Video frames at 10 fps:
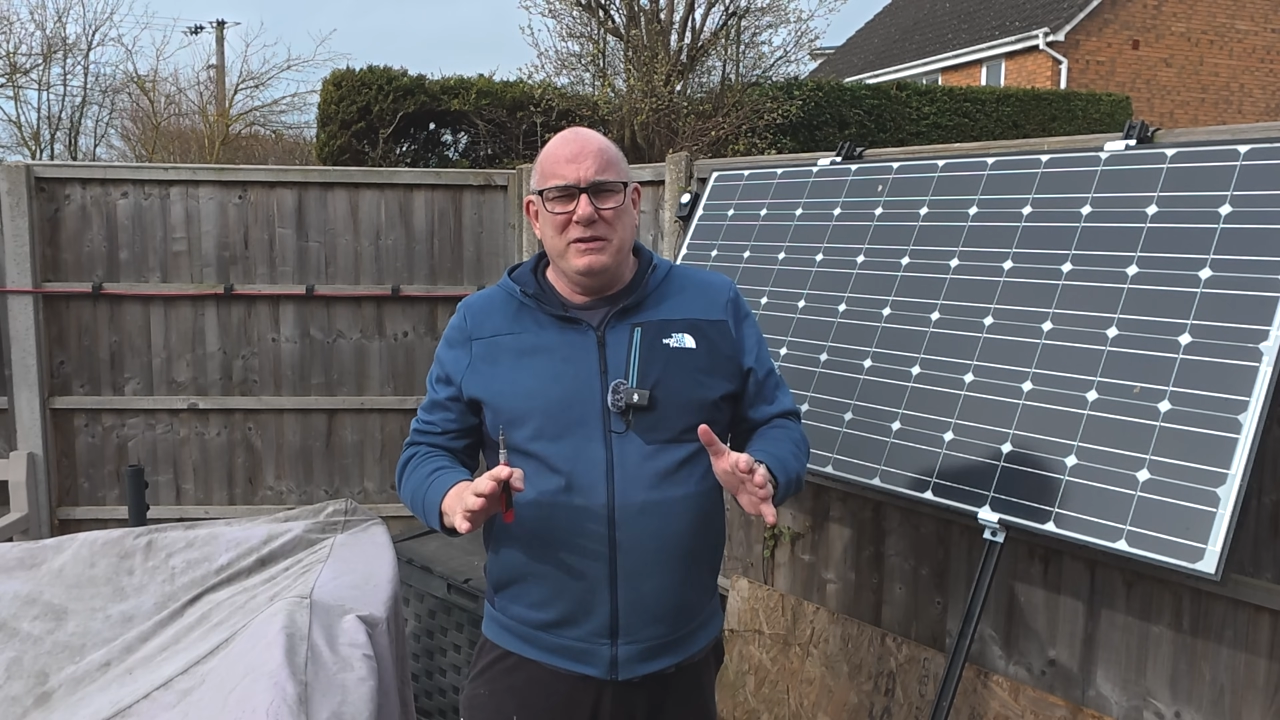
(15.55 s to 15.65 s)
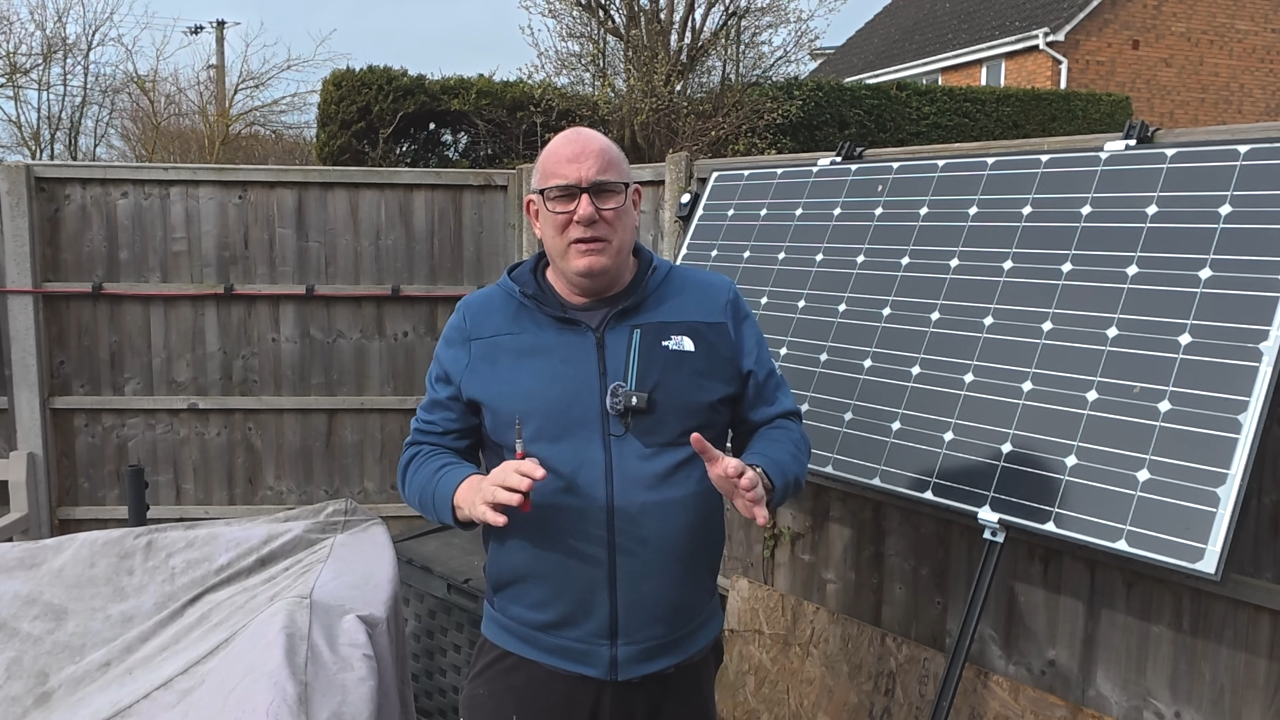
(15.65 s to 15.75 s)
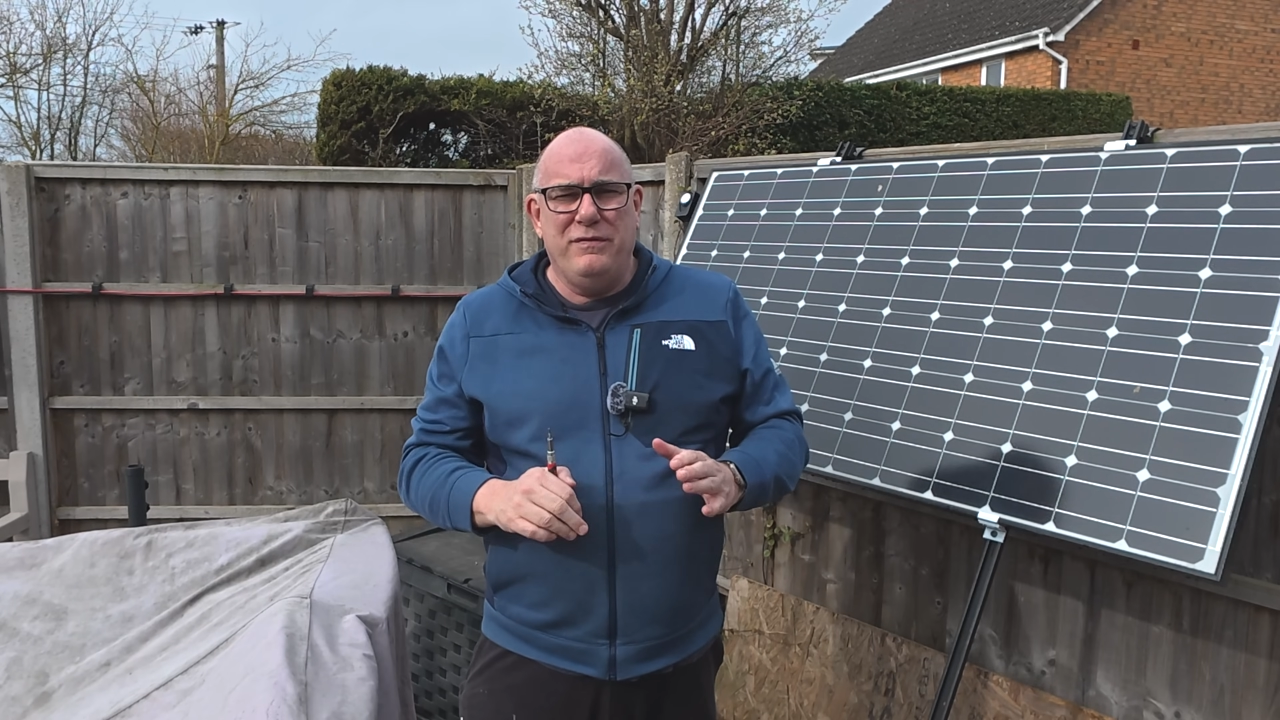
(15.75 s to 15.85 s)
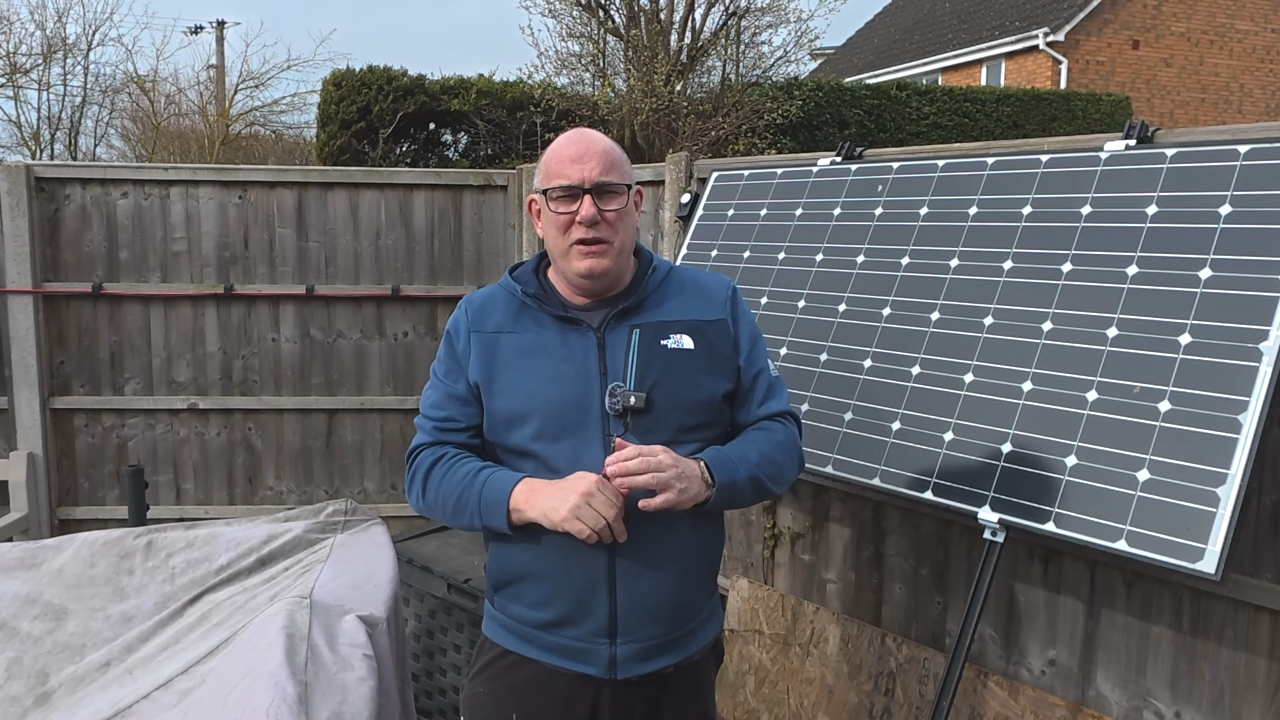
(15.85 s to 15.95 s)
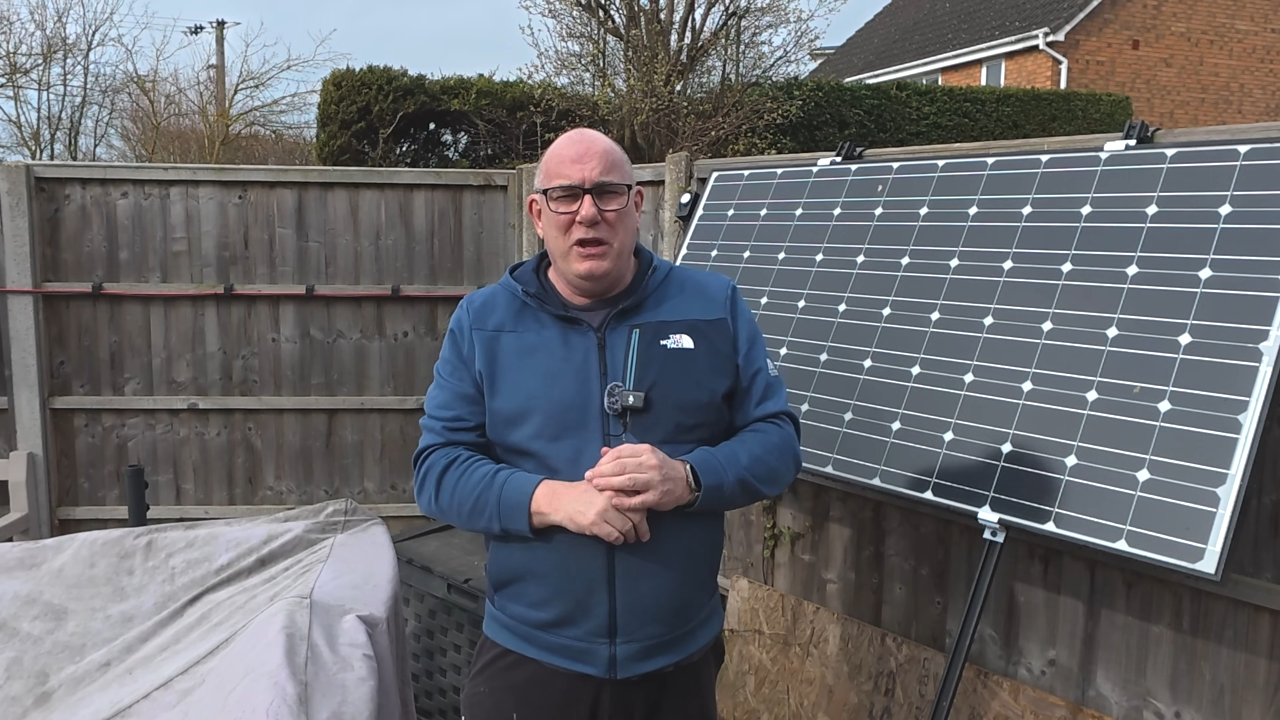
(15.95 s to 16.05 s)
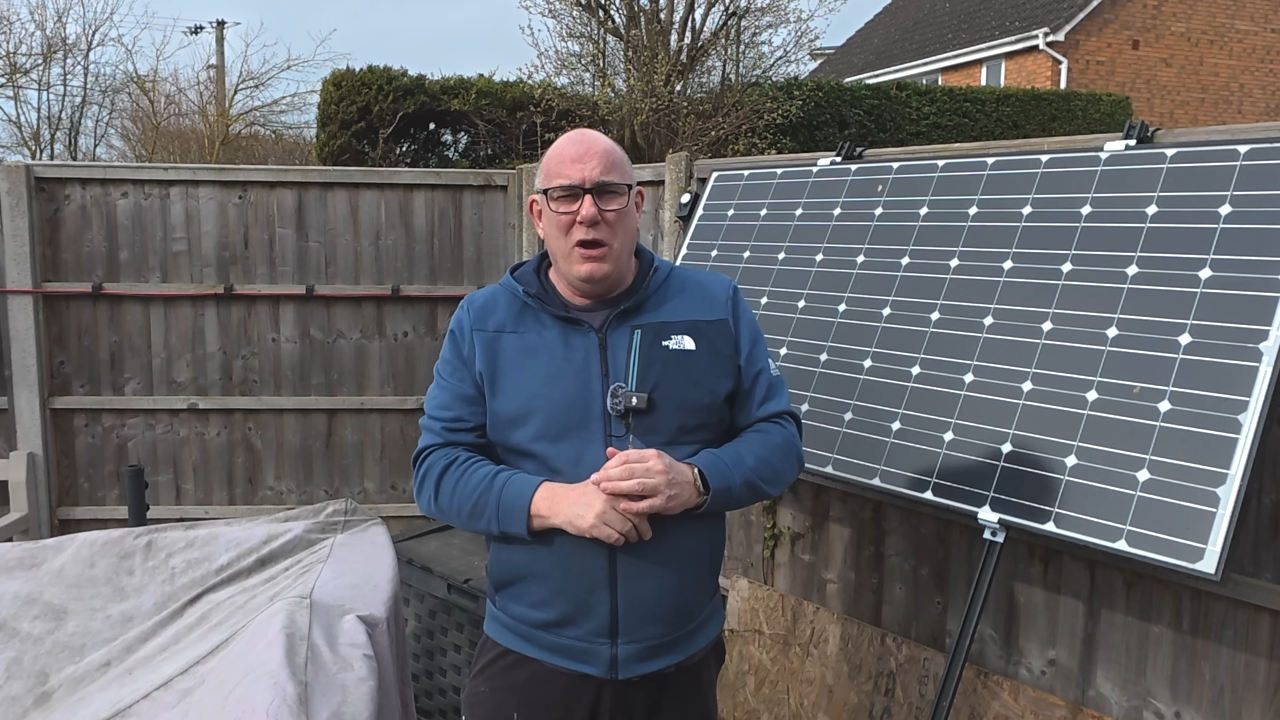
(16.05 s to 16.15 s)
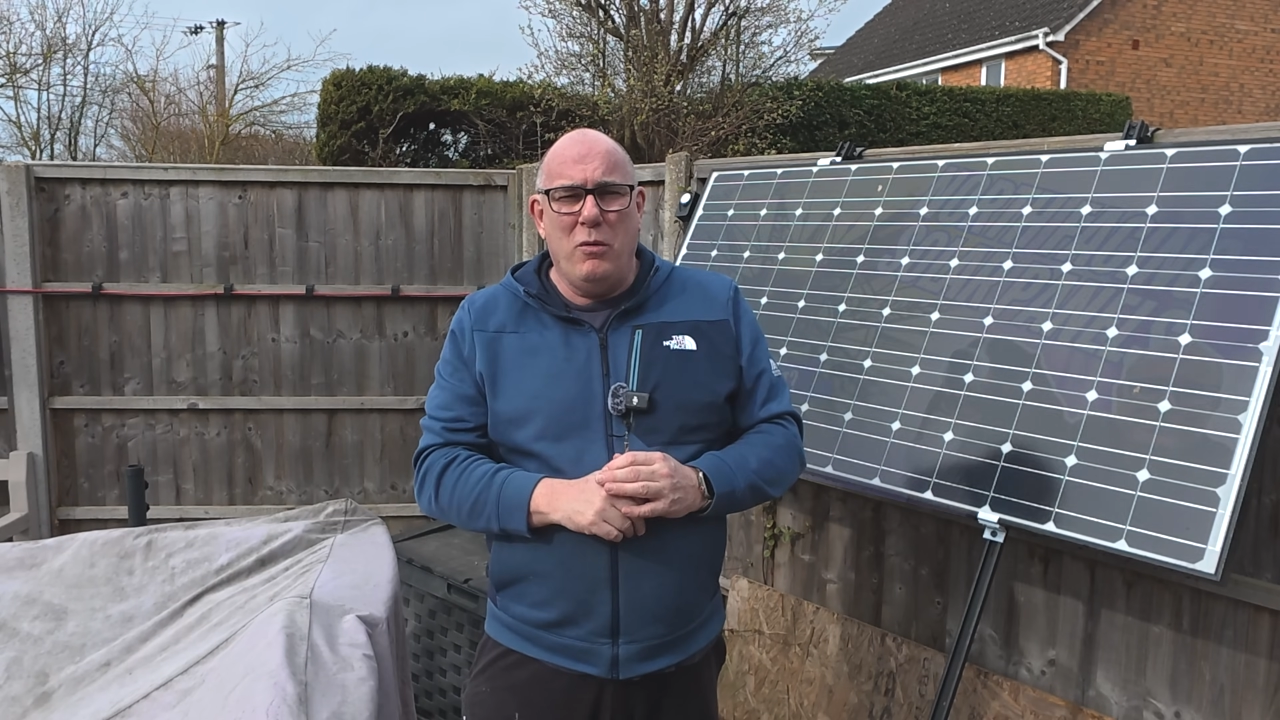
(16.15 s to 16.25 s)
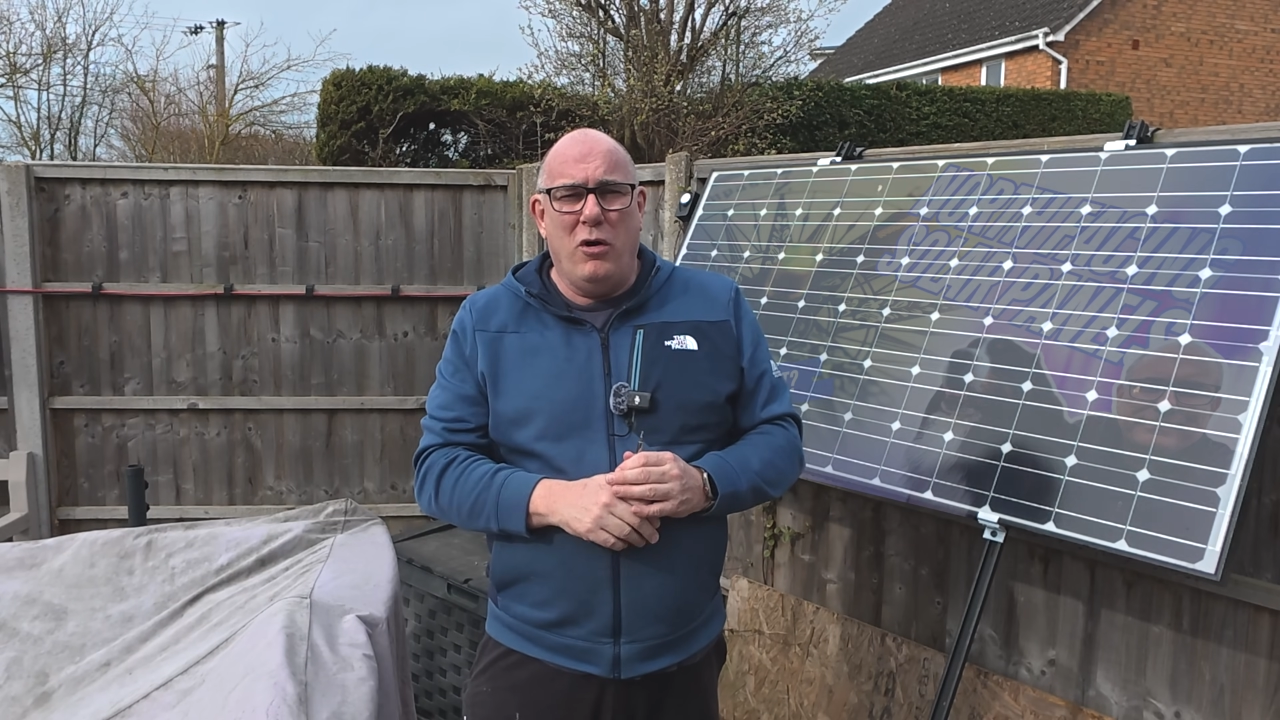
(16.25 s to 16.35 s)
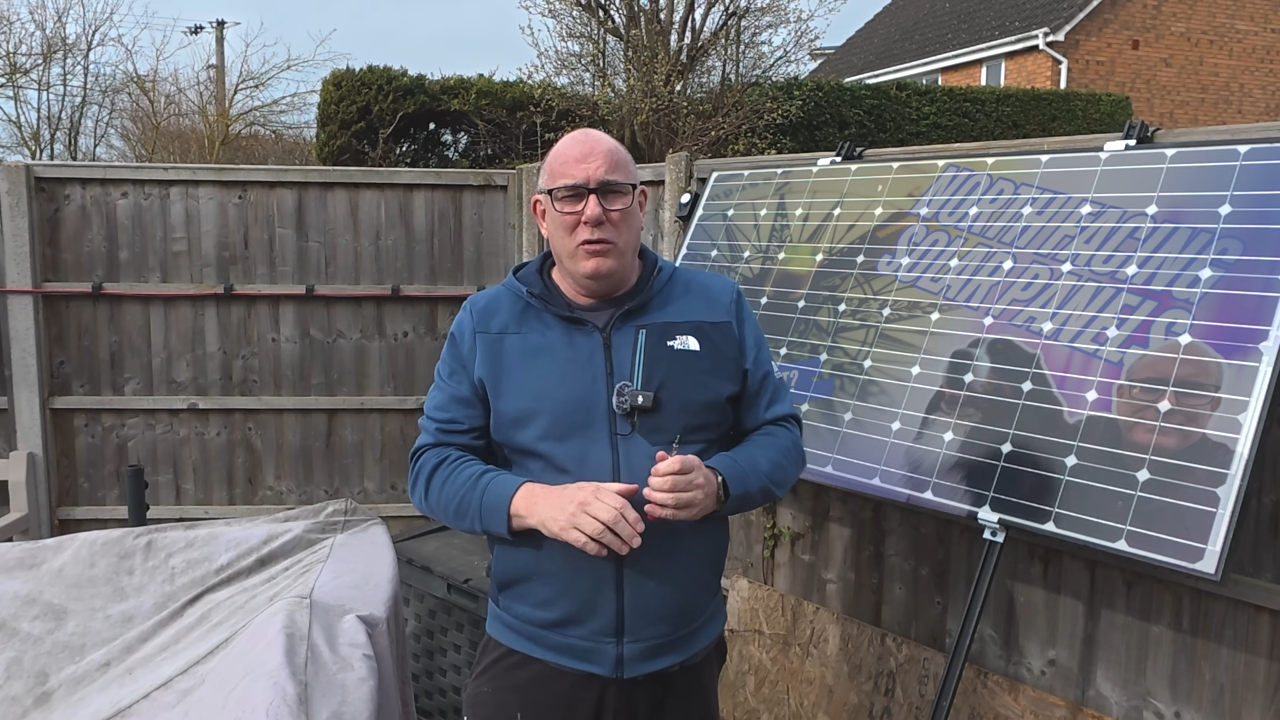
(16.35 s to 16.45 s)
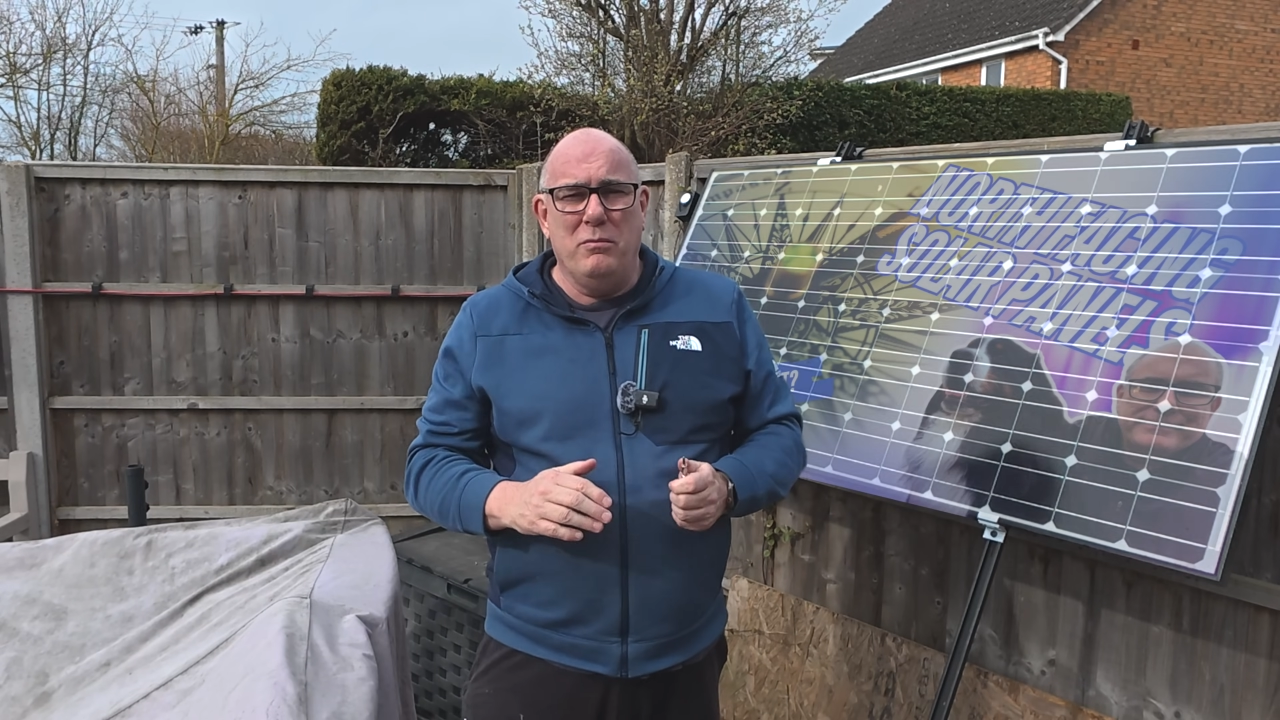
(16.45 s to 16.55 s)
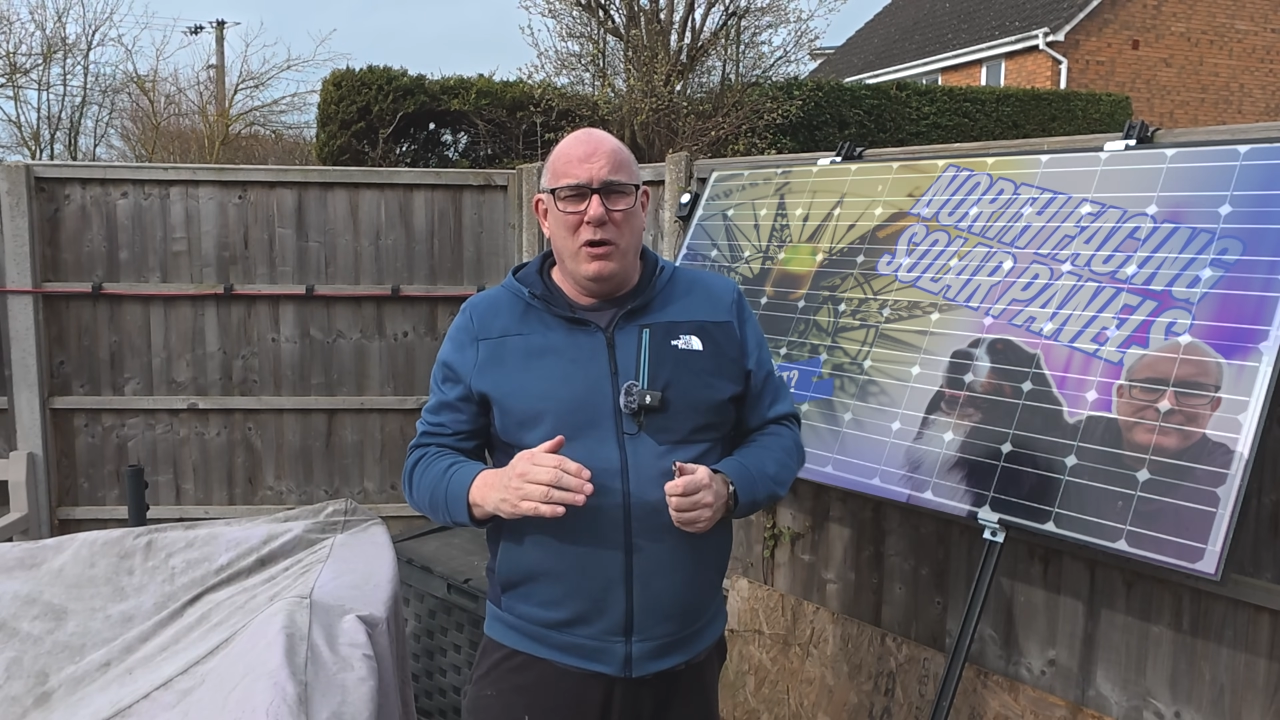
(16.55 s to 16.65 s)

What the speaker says: I did a video on